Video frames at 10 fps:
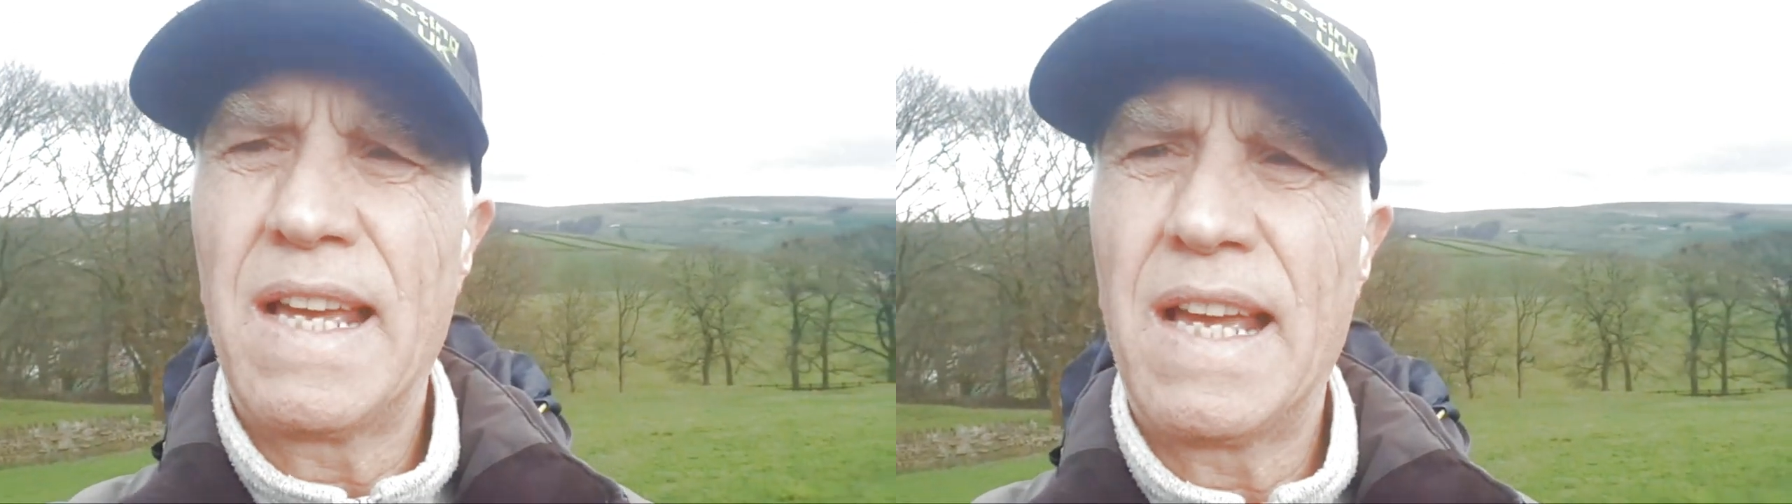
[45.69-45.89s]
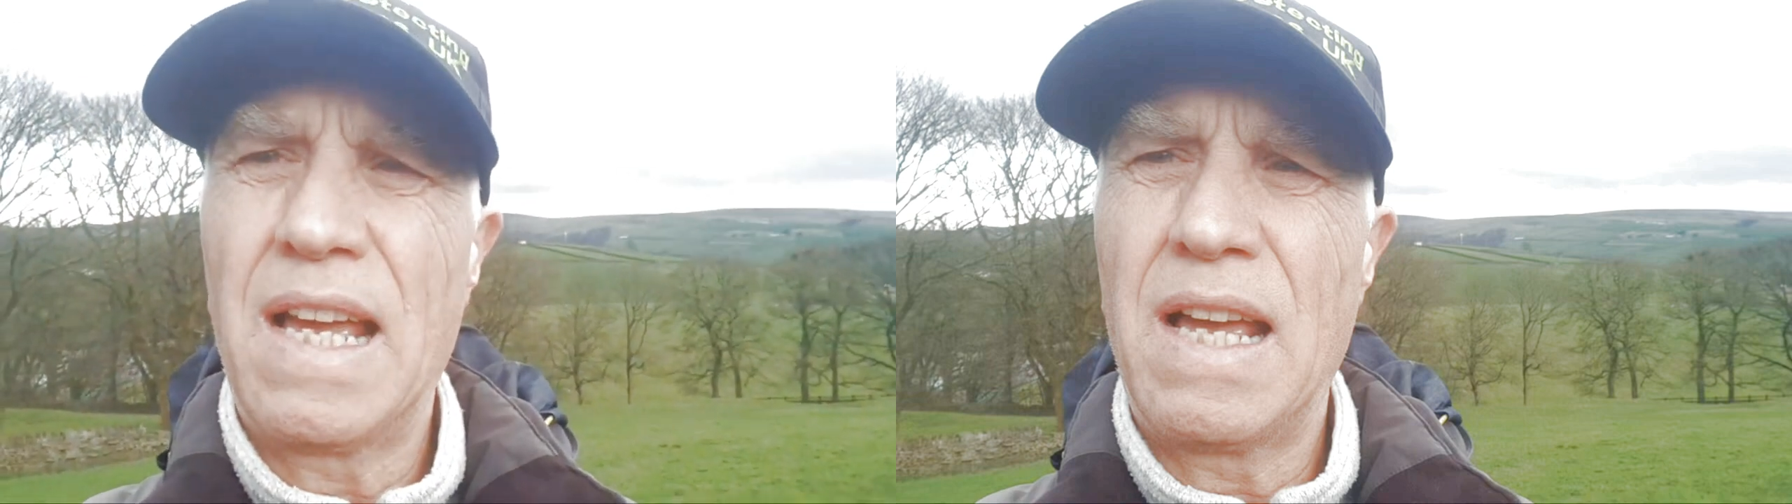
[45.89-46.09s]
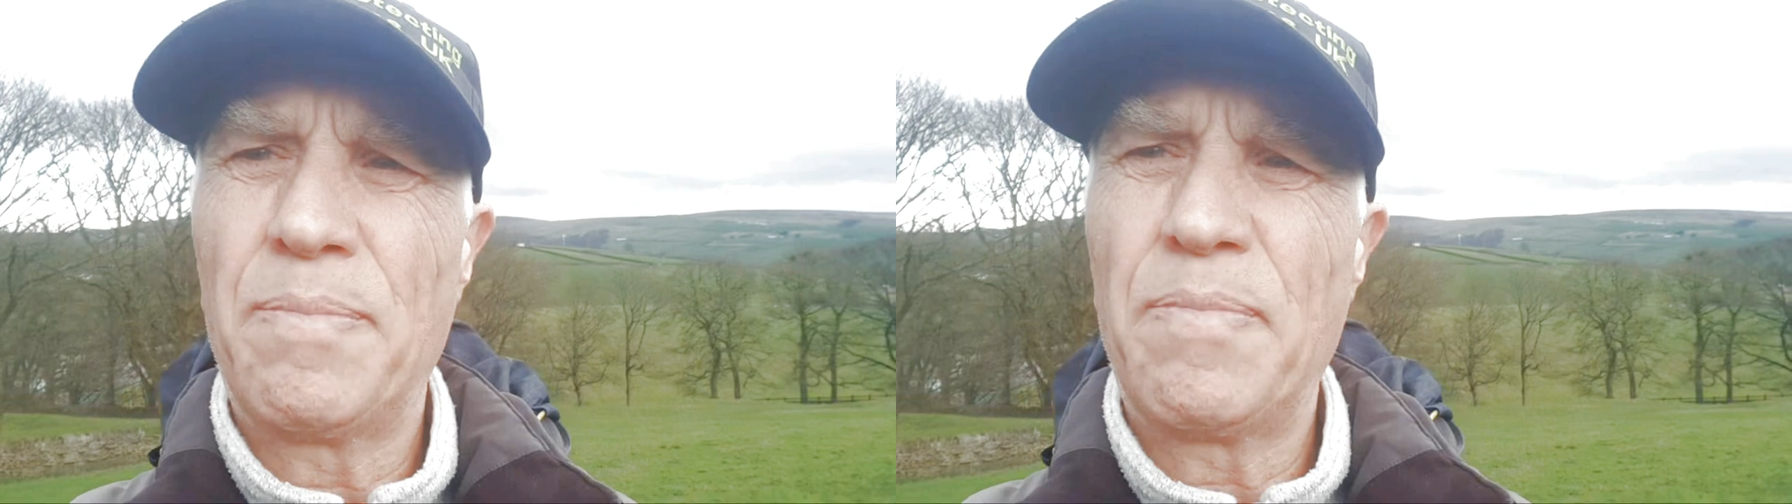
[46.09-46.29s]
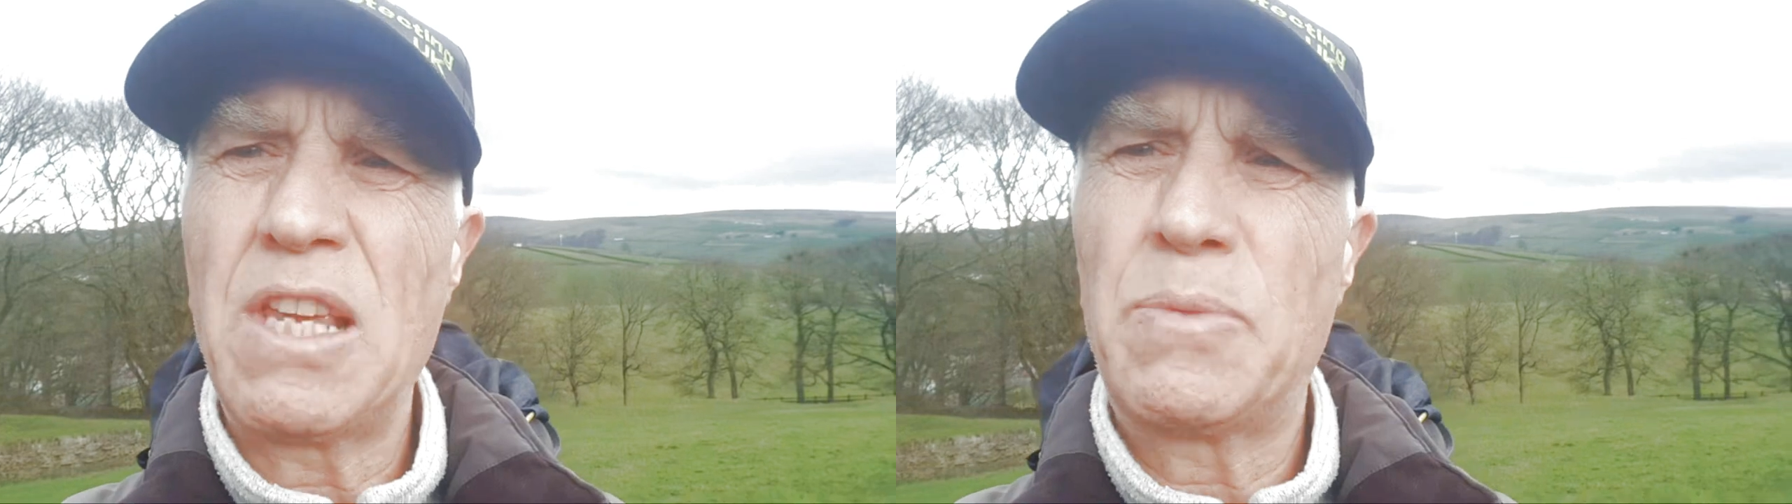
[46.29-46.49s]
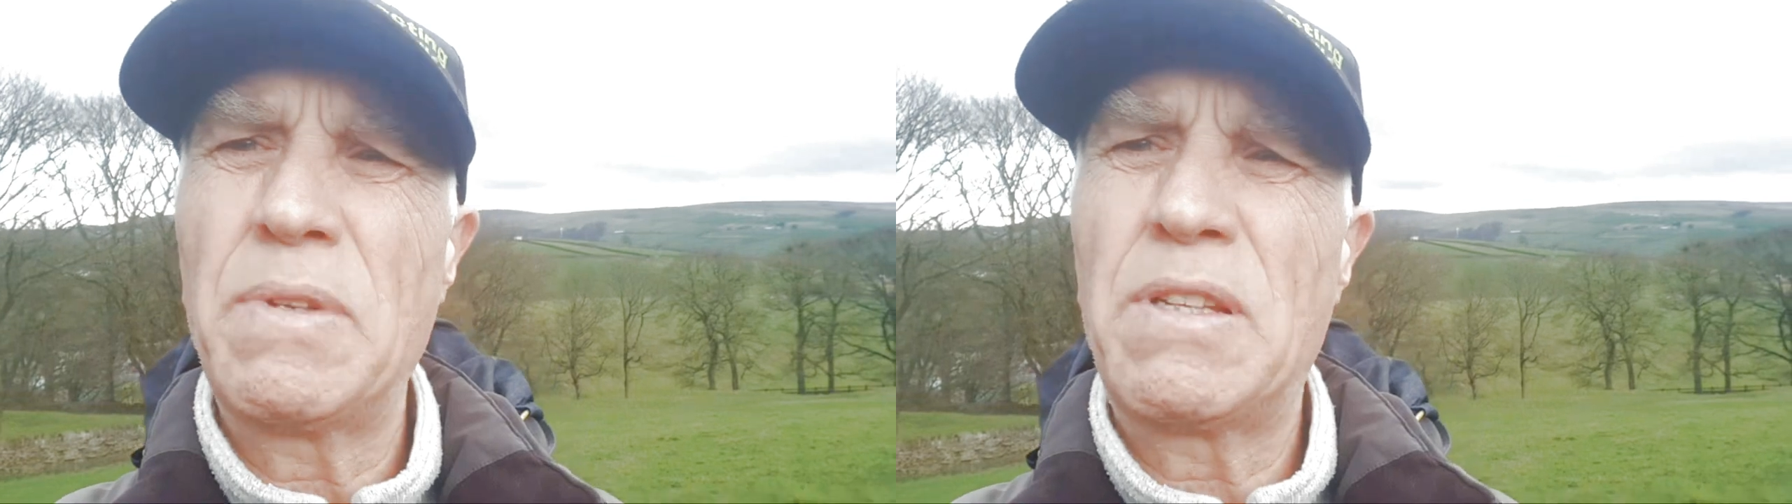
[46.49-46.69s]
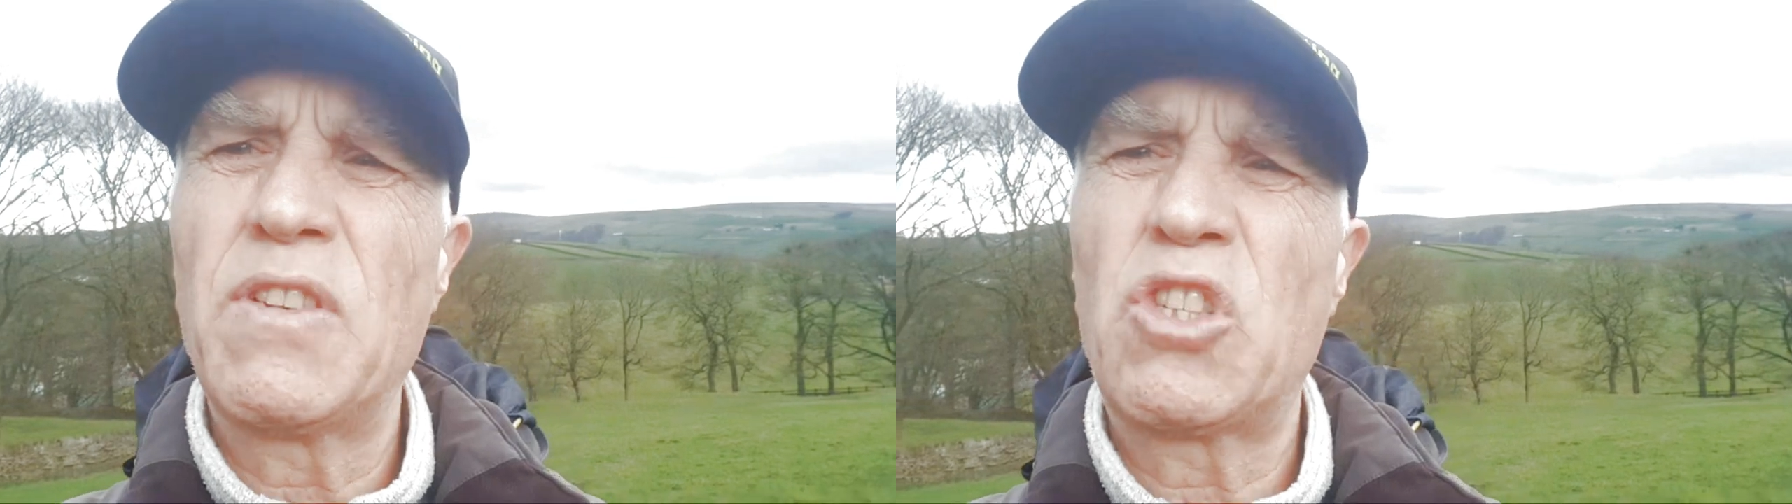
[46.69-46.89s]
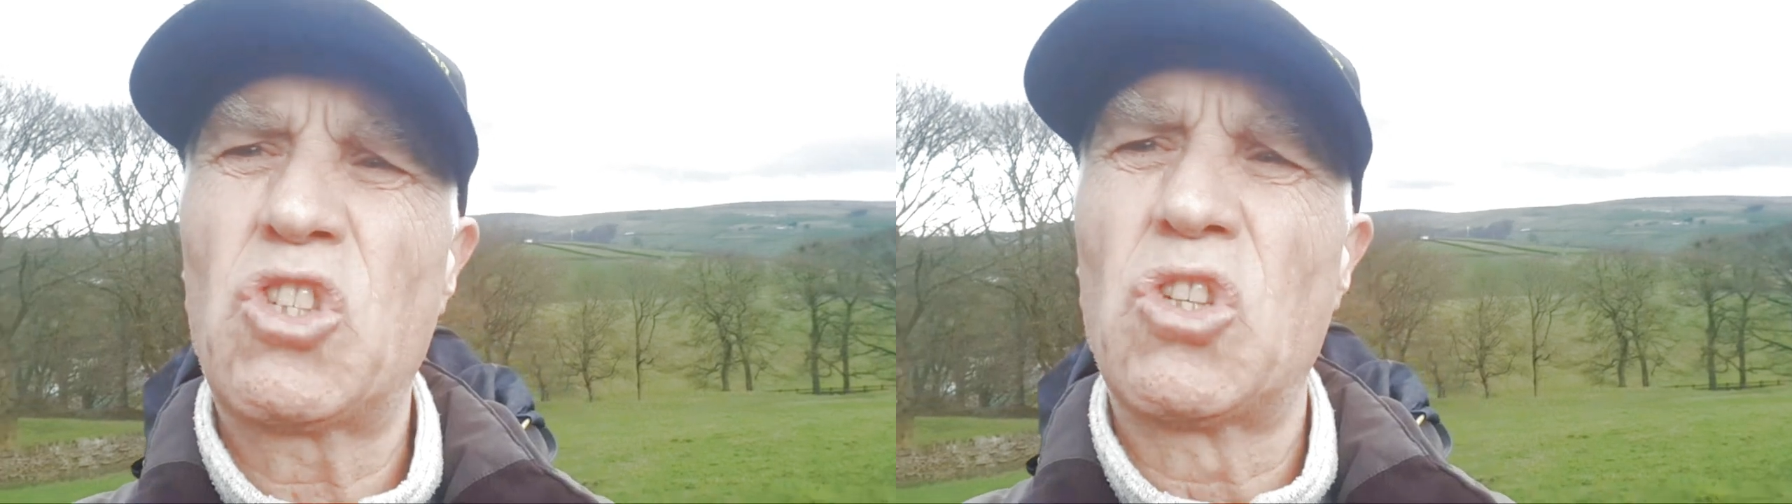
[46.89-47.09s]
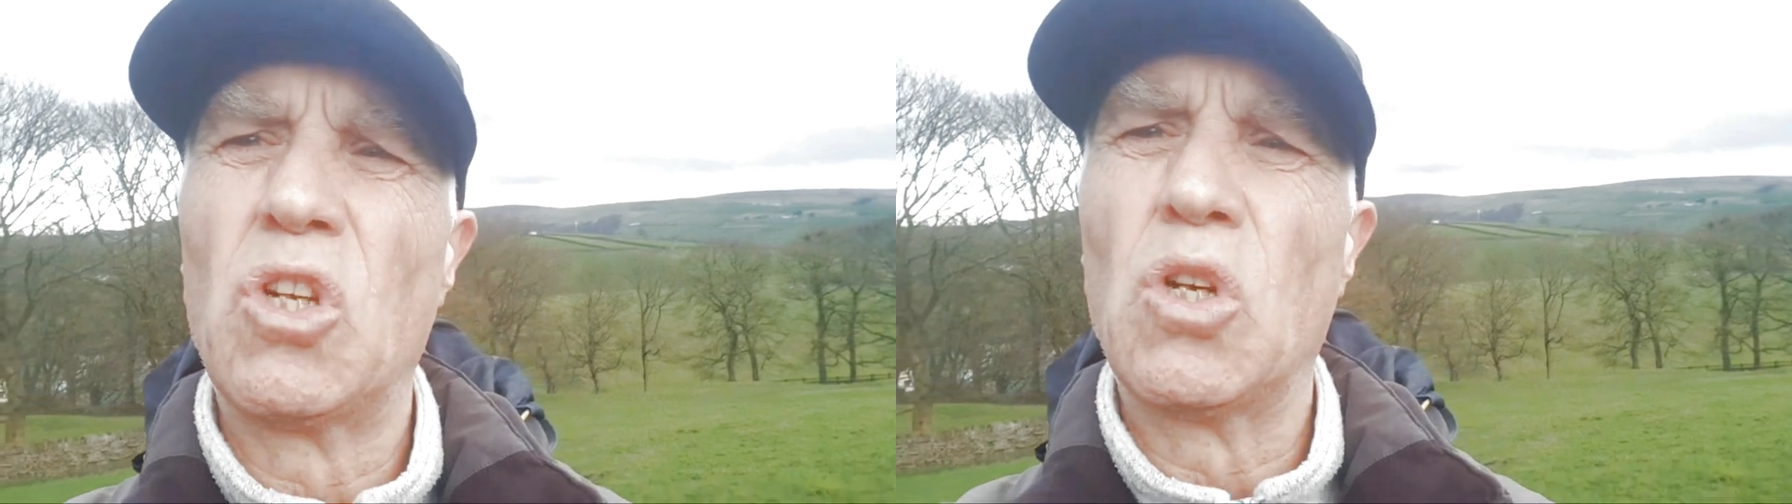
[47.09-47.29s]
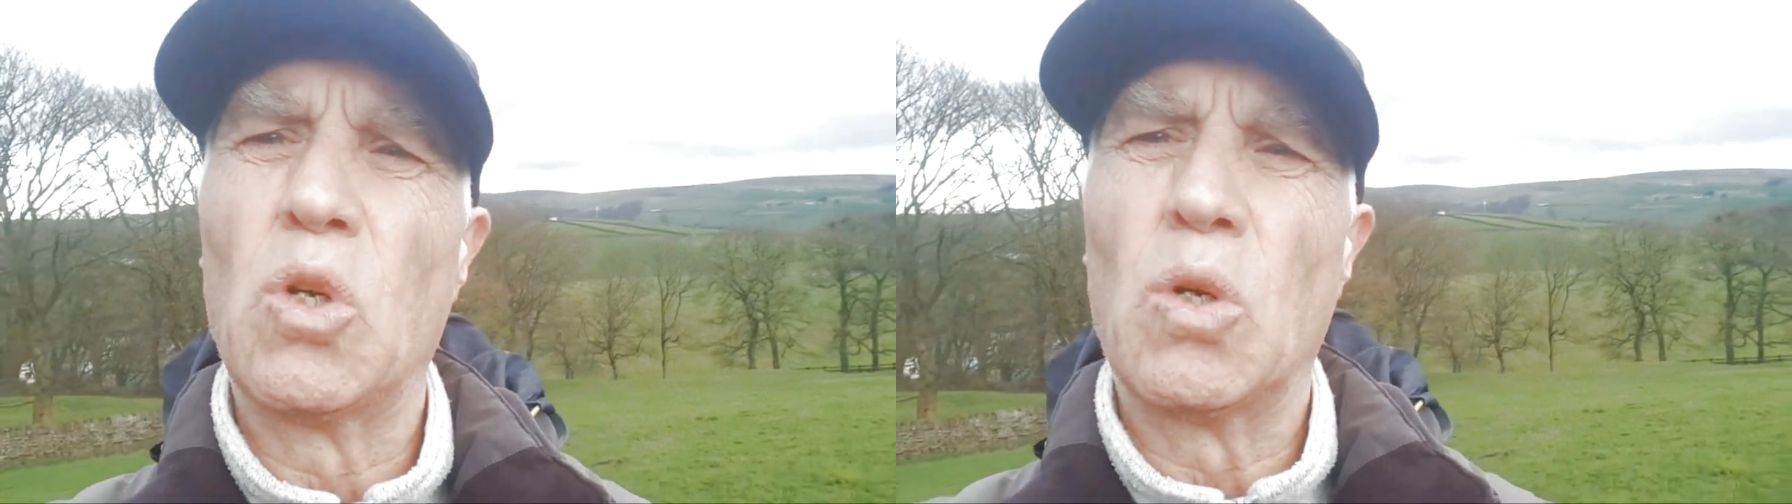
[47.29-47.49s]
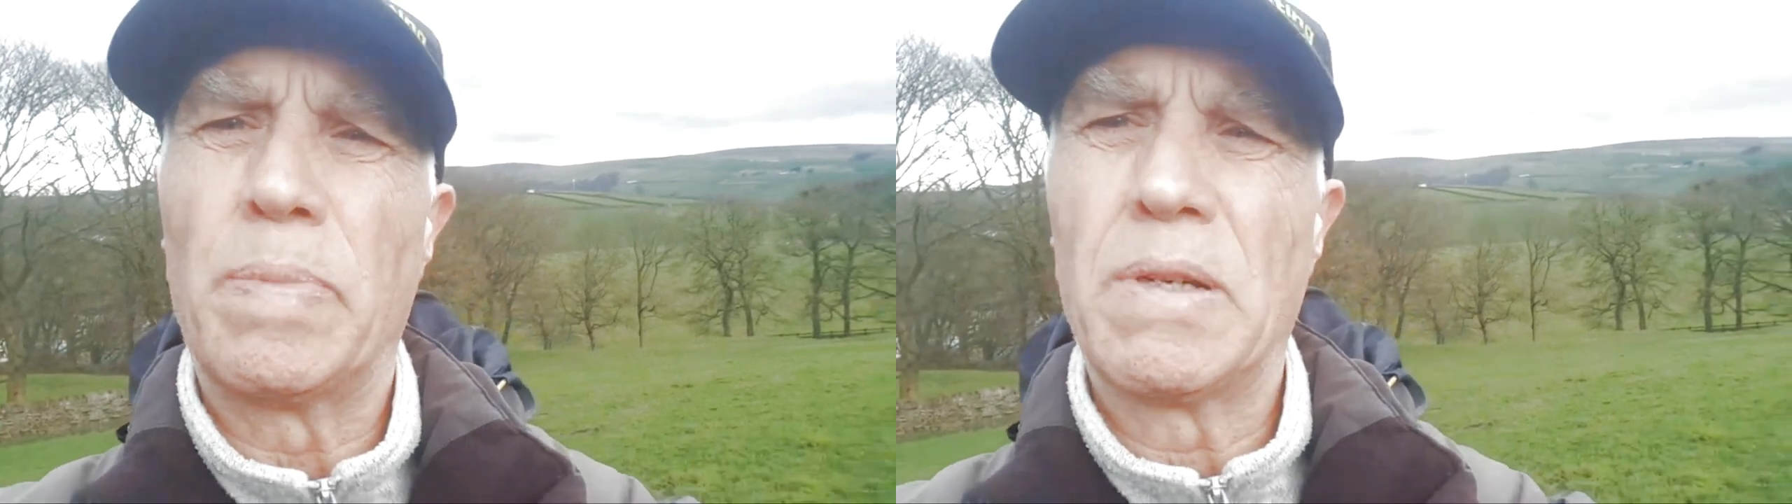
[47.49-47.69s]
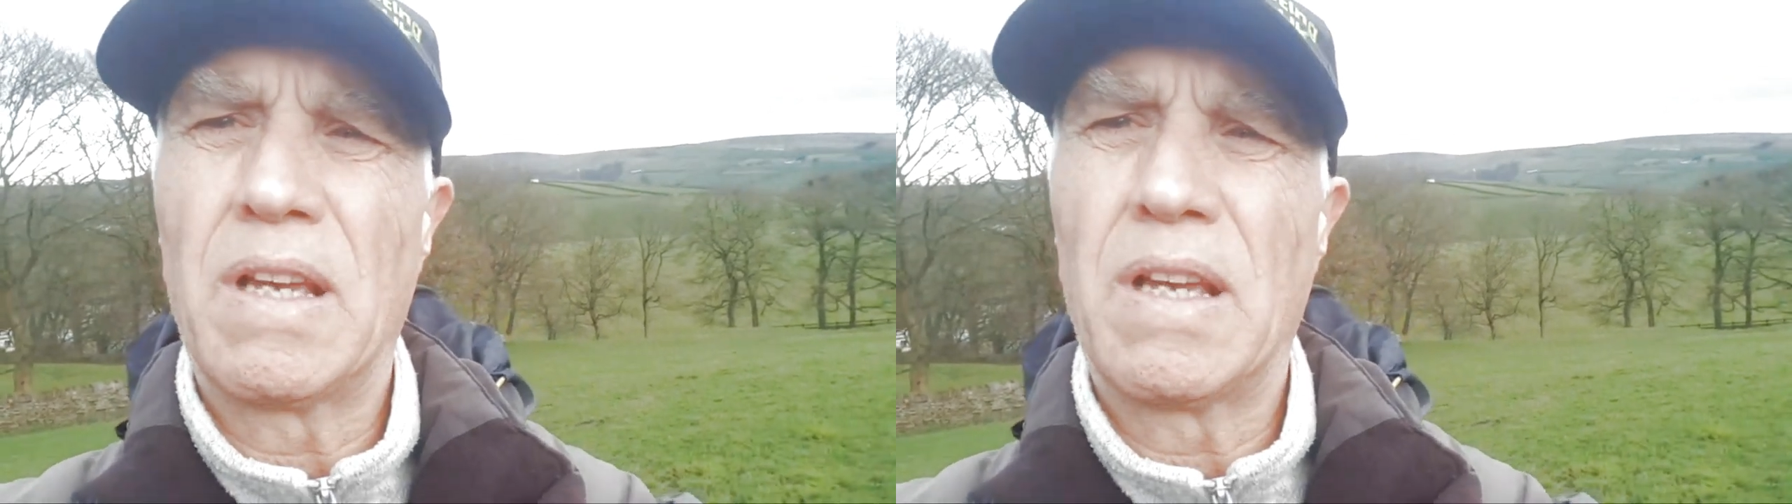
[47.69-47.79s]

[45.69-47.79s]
Um, it's a bit of a slope,